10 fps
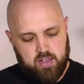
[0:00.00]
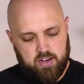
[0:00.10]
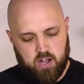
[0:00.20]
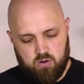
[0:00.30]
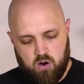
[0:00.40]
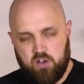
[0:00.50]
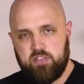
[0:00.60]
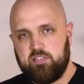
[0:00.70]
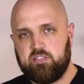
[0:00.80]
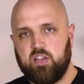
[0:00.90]
Now on
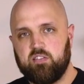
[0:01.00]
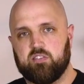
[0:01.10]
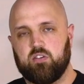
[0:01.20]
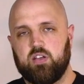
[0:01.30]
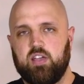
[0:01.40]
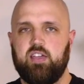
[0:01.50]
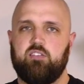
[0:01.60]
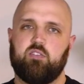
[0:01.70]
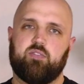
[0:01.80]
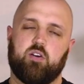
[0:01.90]
the sensor,
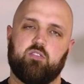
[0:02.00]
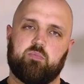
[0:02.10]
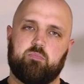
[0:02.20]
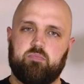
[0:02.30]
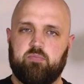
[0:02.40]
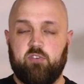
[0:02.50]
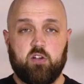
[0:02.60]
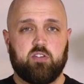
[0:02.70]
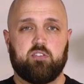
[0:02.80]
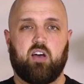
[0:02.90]
each of those
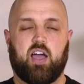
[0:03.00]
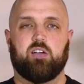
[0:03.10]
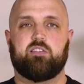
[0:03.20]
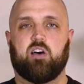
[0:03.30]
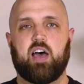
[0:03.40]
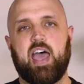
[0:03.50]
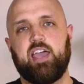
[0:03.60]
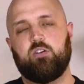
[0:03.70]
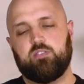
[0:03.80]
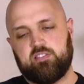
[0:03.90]
photodiodes are
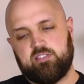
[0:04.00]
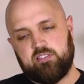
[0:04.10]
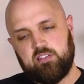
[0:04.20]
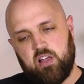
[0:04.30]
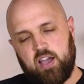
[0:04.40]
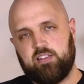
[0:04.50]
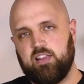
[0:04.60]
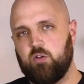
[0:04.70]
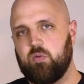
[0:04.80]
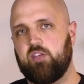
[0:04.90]
angled
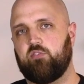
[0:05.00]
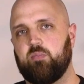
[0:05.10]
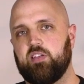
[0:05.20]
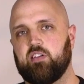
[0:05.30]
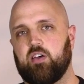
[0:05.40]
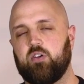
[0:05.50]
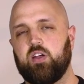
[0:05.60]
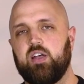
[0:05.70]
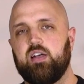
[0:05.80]
slightly away from each other.